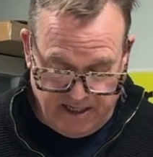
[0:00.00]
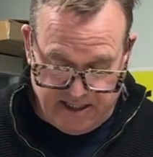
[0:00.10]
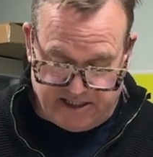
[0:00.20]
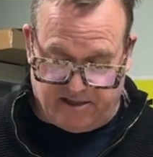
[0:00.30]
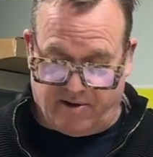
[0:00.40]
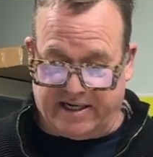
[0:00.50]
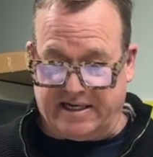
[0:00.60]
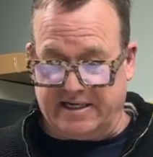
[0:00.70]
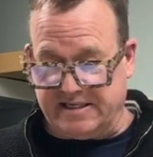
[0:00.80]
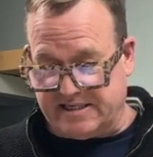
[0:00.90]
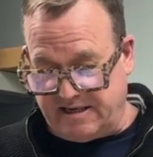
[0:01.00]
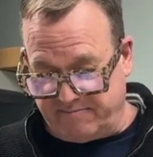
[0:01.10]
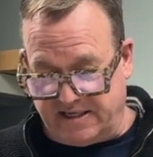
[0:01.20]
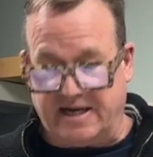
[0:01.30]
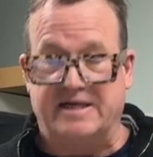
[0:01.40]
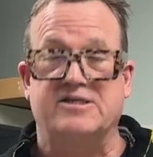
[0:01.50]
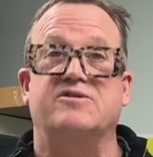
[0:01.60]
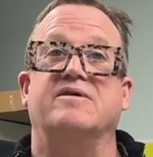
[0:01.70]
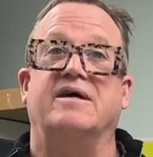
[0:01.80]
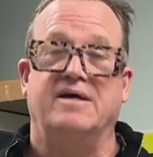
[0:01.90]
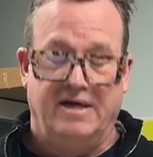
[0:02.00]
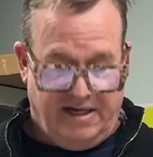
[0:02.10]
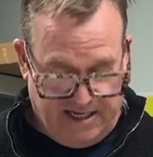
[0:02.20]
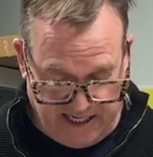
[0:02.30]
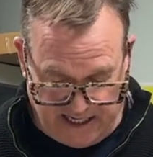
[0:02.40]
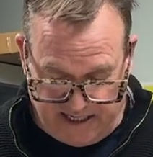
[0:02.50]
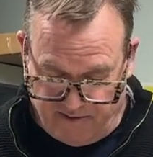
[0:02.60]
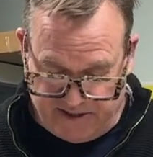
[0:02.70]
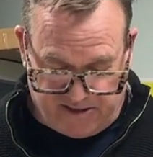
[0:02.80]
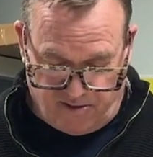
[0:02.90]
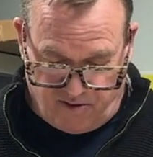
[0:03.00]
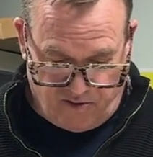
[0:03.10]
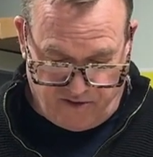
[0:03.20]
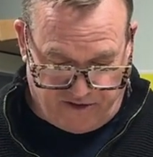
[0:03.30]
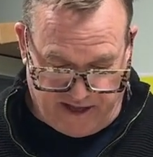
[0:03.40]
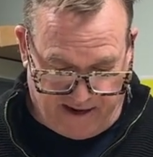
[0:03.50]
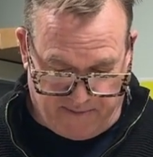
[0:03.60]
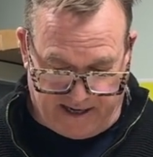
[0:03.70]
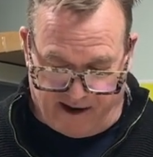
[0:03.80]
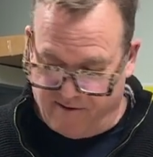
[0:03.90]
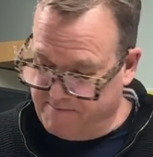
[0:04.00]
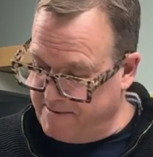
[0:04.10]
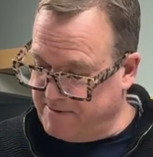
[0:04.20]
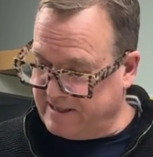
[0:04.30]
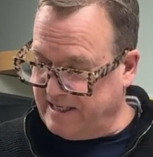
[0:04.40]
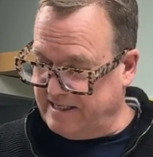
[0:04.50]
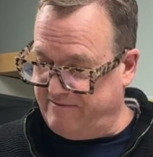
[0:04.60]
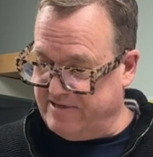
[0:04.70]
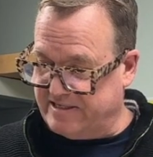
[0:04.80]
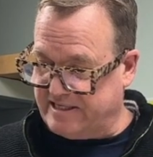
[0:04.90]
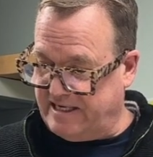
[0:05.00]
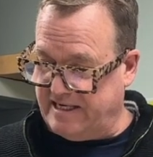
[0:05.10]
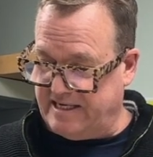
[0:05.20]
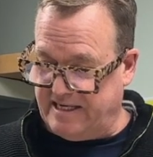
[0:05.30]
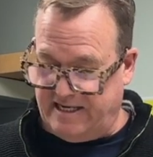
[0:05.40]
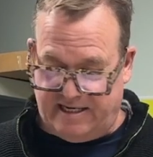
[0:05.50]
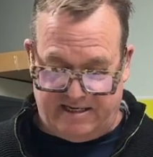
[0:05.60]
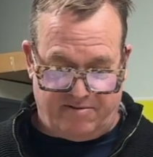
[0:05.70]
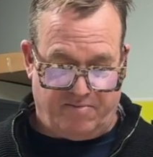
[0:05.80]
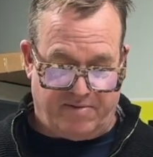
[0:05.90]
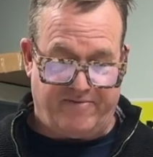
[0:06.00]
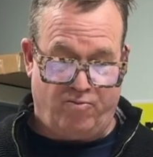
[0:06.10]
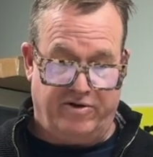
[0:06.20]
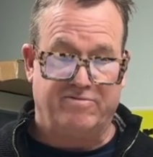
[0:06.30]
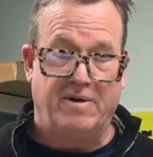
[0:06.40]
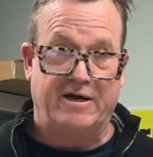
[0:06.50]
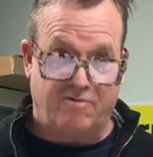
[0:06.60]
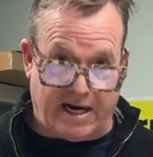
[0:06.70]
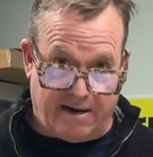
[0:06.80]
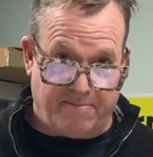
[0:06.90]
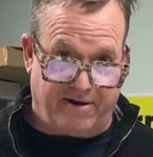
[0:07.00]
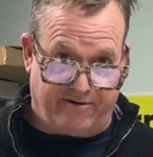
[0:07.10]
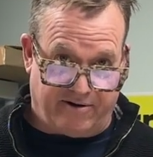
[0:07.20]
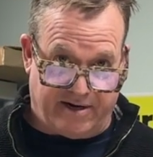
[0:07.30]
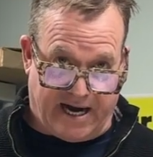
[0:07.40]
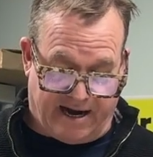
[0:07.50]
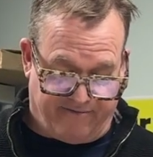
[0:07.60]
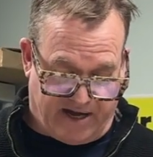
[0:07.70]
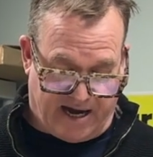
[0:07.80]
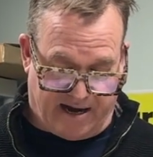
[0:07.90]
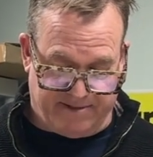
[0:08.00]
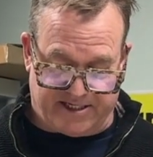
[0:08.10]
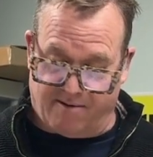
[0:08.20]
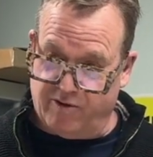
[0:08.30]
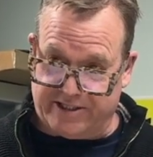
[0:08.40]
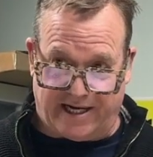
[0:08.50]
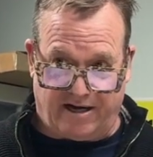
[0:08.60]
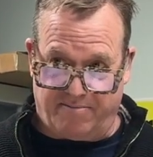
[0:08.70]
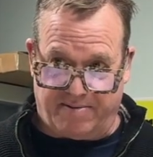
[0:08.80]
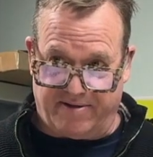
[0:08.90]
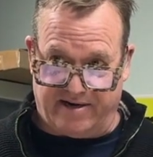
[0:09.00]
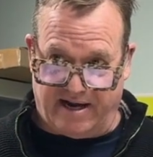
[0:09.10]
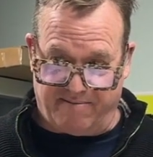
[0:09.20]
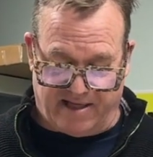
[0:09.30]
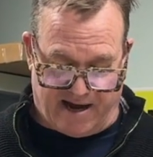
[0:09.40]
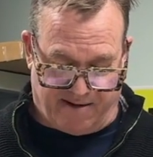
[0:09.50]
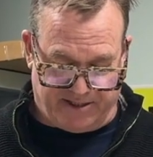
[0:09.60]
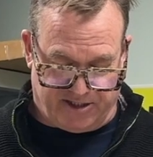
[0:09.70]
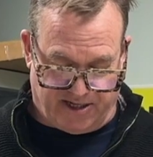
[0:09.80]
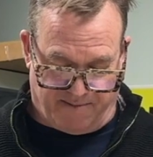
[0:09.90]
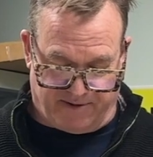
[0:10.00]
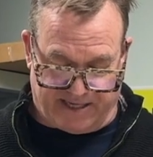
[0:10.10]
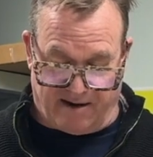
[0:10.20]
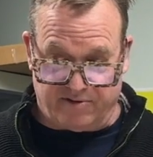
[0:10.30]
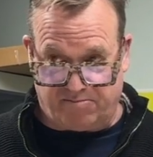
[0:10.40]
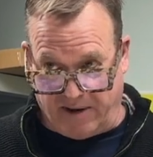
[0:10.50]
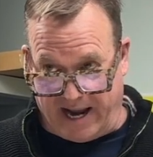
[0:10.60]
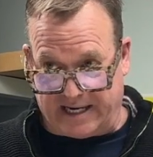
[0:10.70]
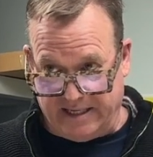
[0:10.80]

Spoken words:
so I could get something extra, and it was a whole thing. But I remember getting this kit in with my grandmother at the hobby shop. I wish I could remember the name of the hobby shop, but that was back